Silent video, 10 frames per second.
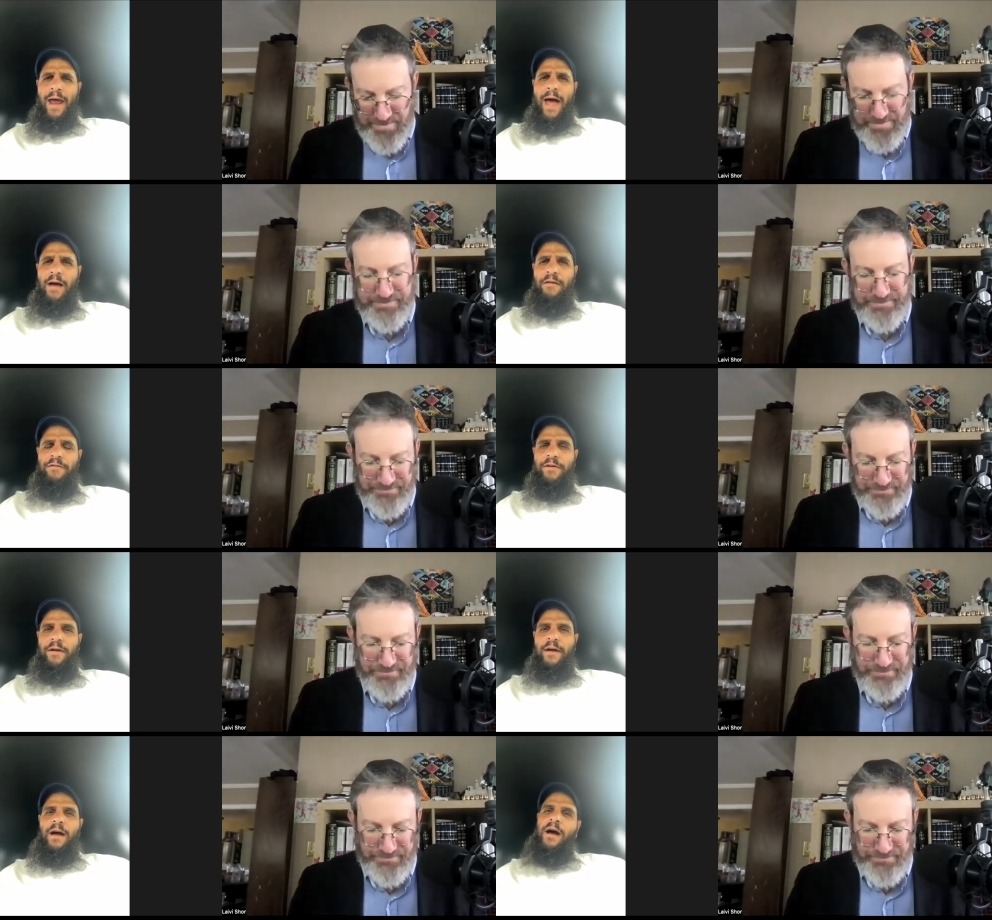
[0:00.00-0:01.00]
Speaker 1: have
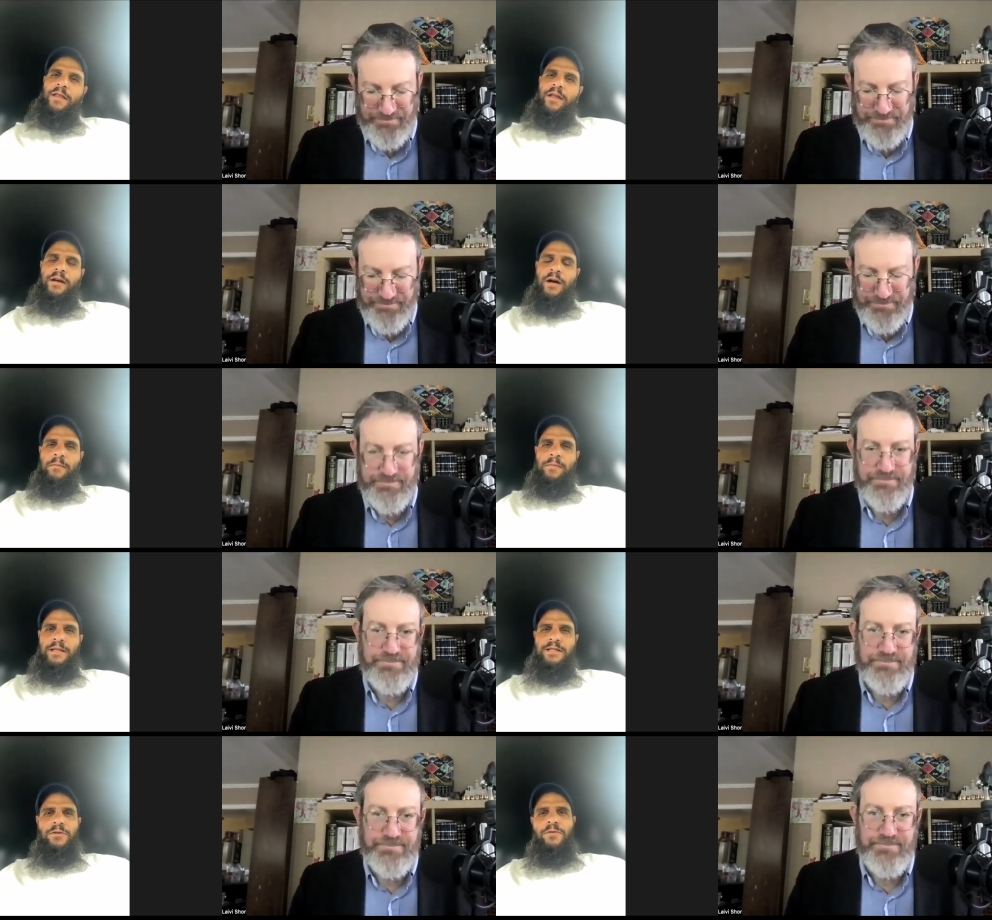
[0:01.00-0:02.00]
and then come
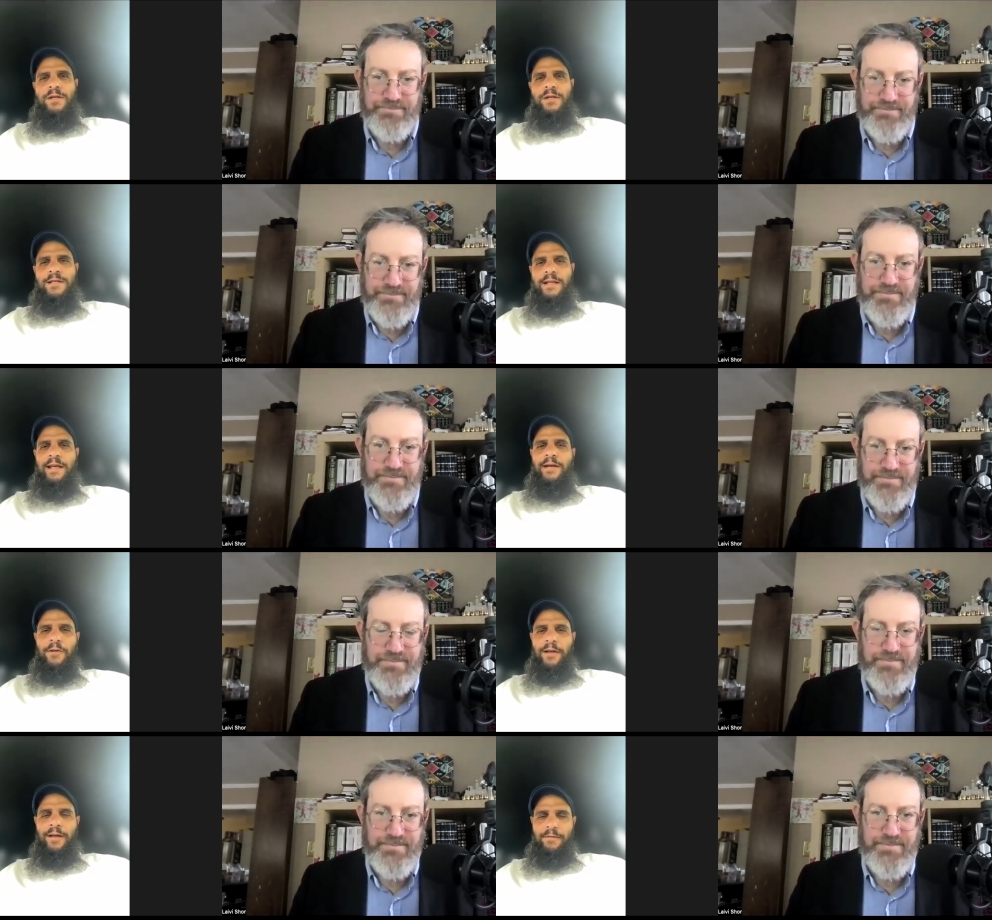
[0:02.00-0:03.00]
let's do this
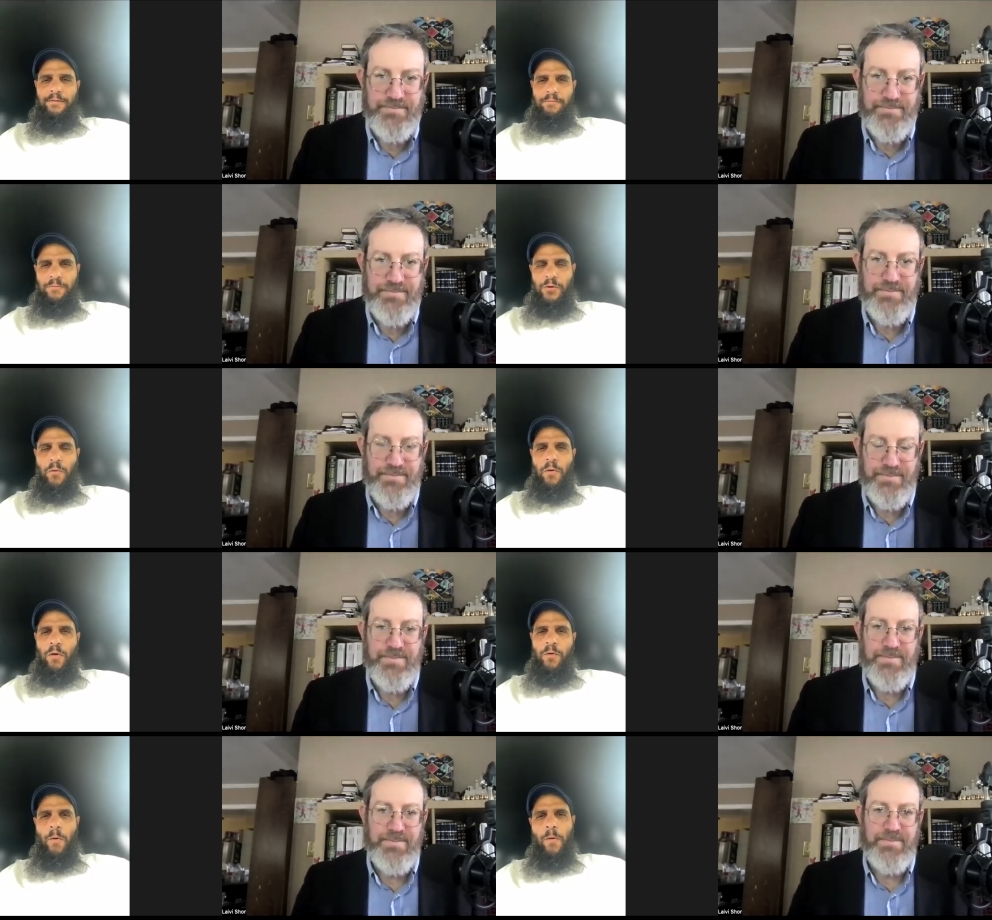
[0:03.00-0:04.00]
legally quote
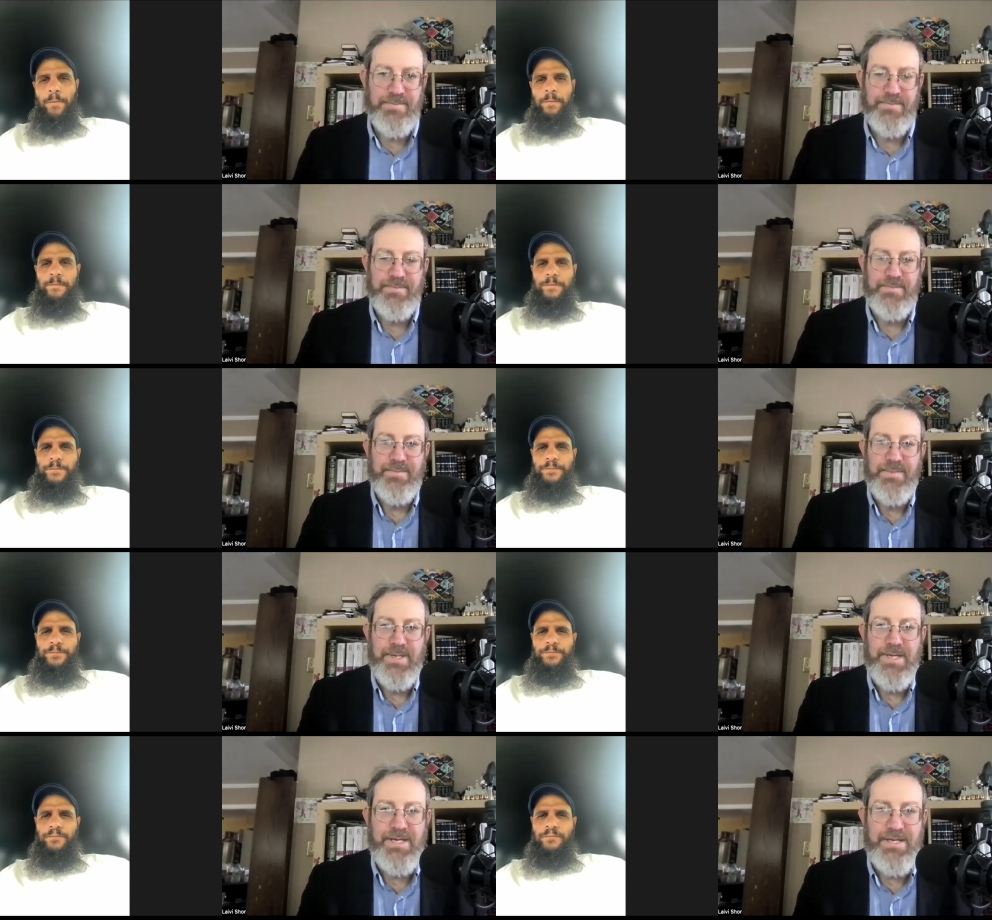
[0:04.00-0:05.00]
unquote
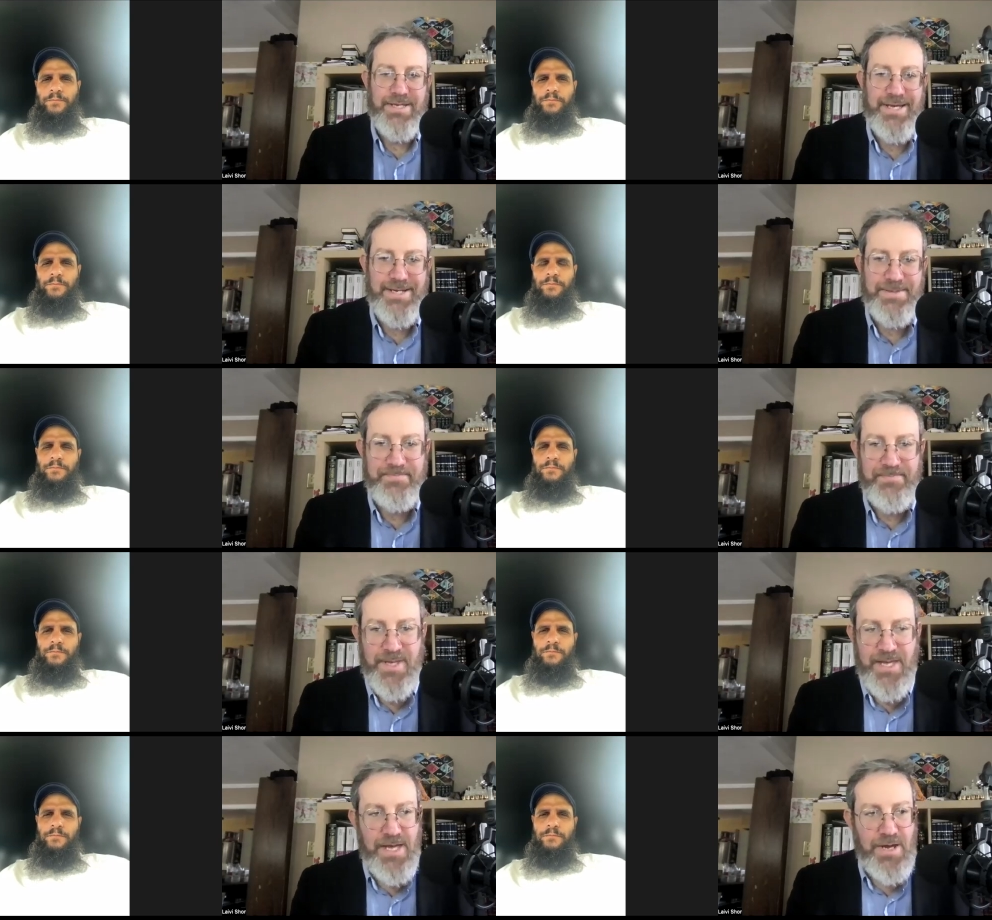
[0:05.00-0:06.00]
Speaker 2: yeah
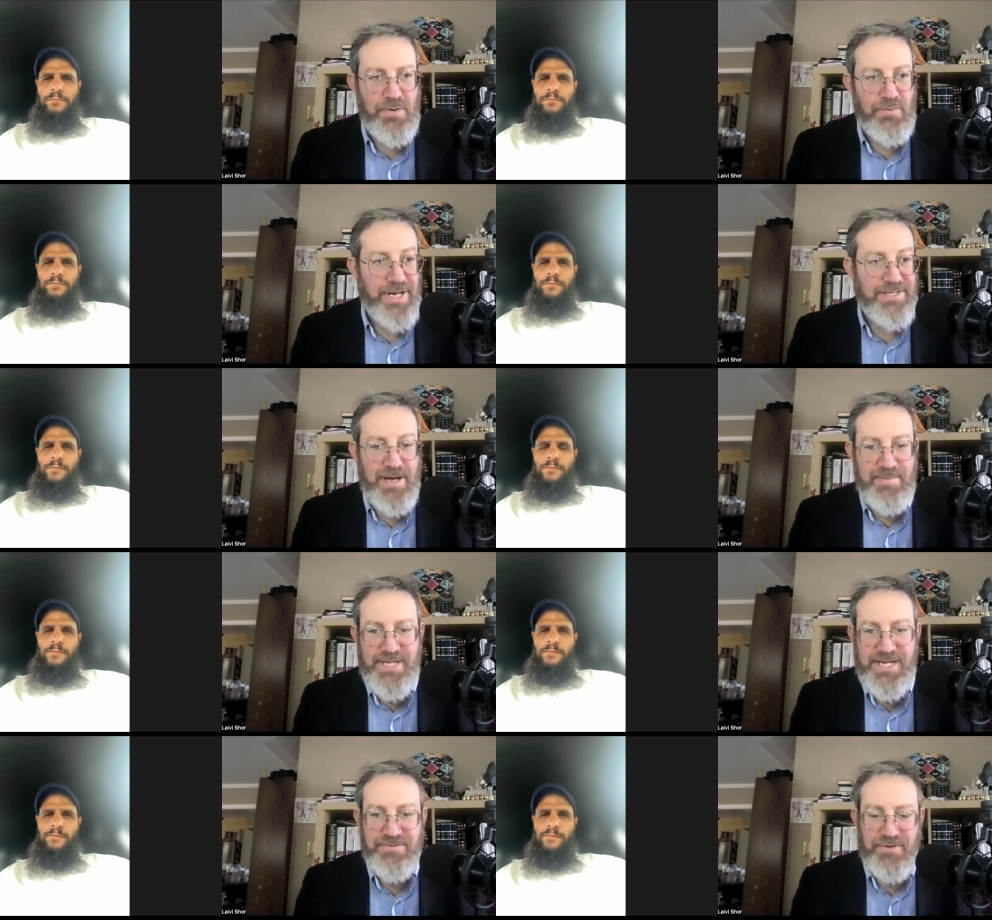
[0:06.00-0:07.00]
right so i mean
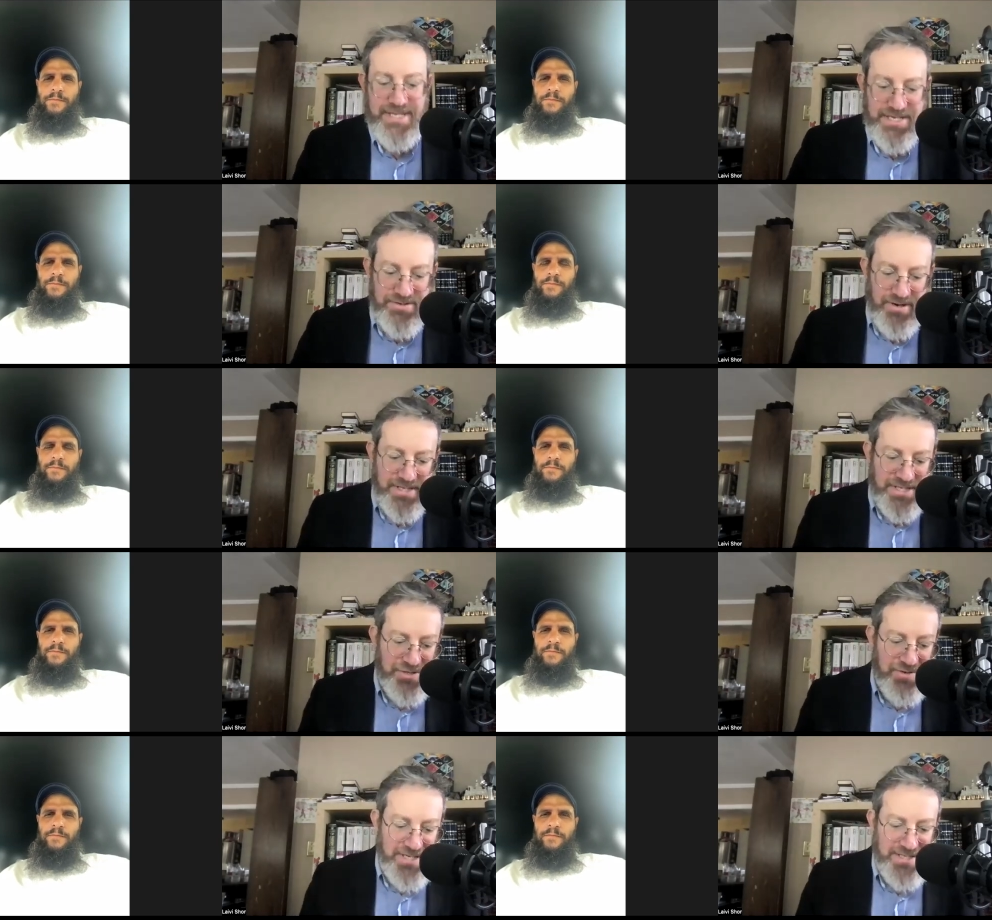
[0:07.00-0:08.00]
these right these are all the
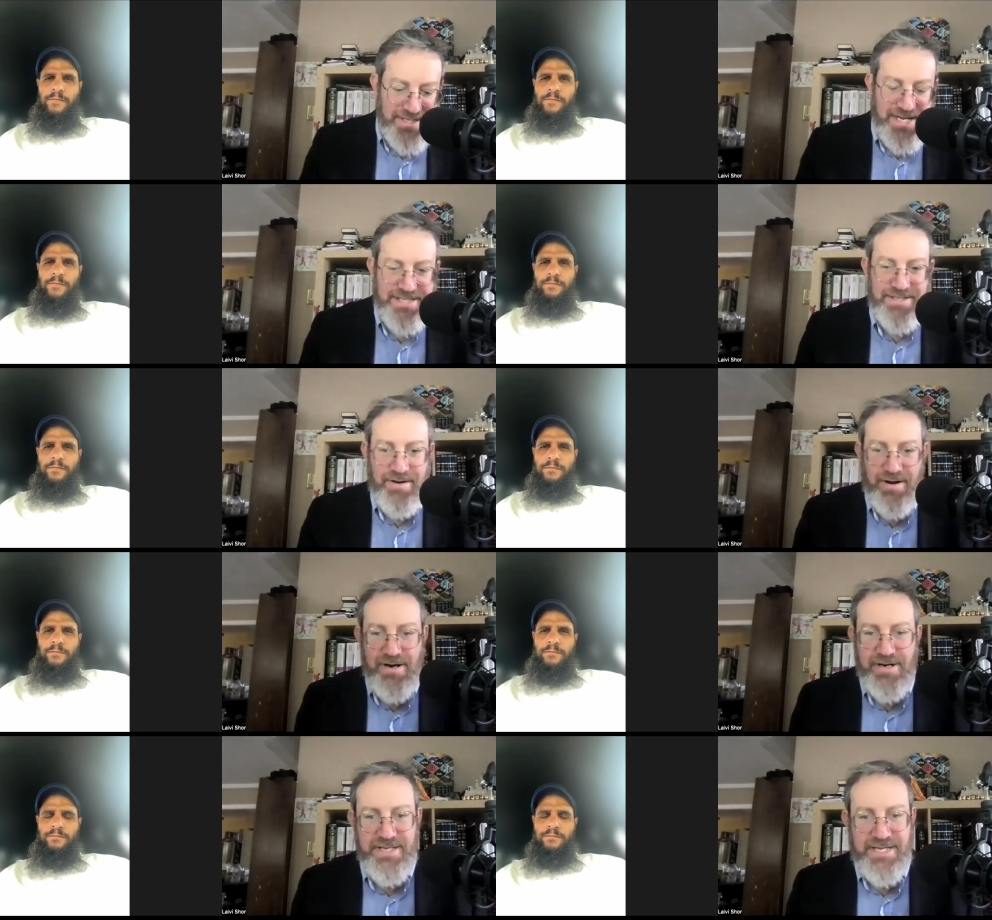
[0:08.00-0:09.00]
tricks of the Yetzer
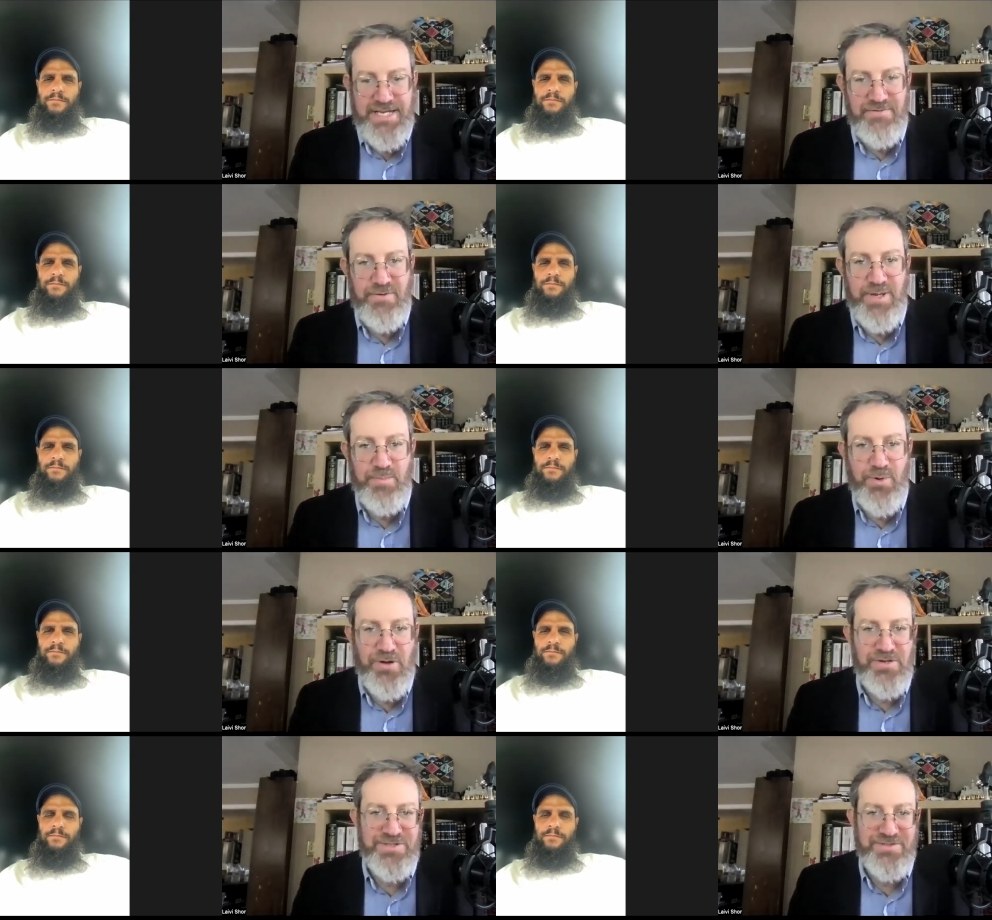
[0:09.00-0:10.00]
Hara, the evil impulse